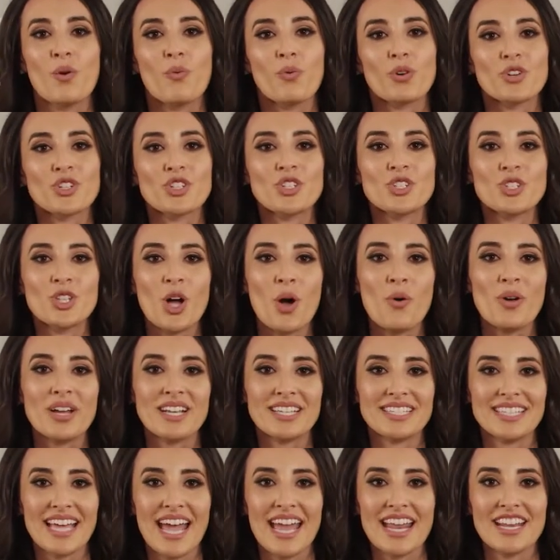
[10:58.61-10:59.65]
We're so
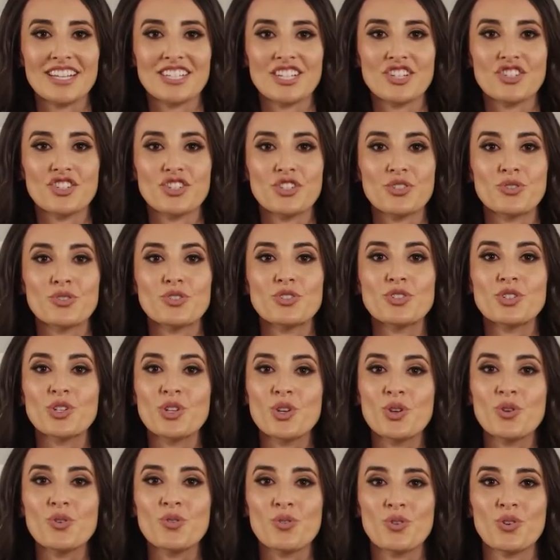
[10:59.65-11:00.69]
excited to introduce
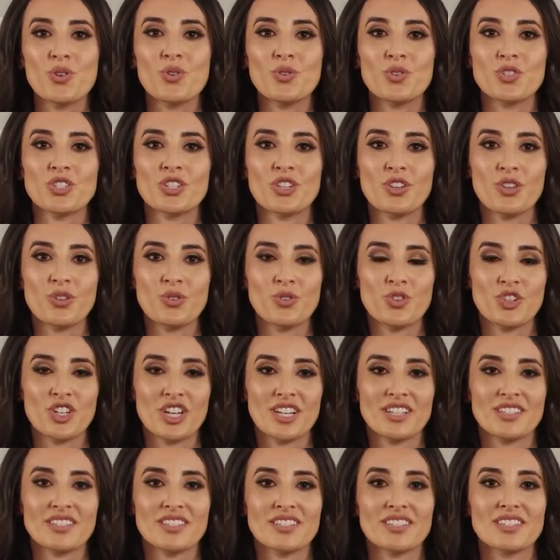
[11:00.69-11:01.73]
two new
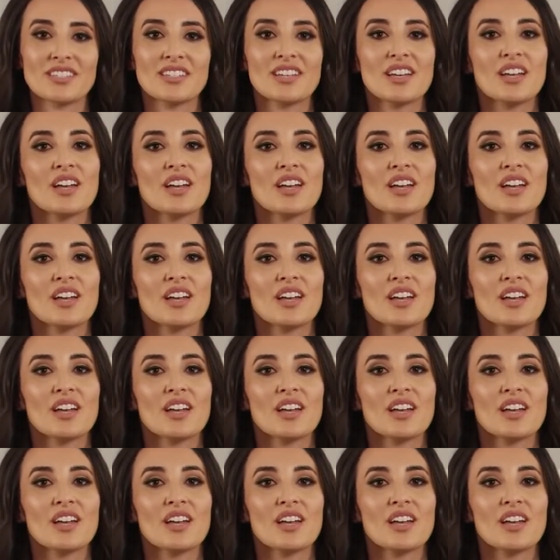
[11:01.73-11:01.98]
solutions.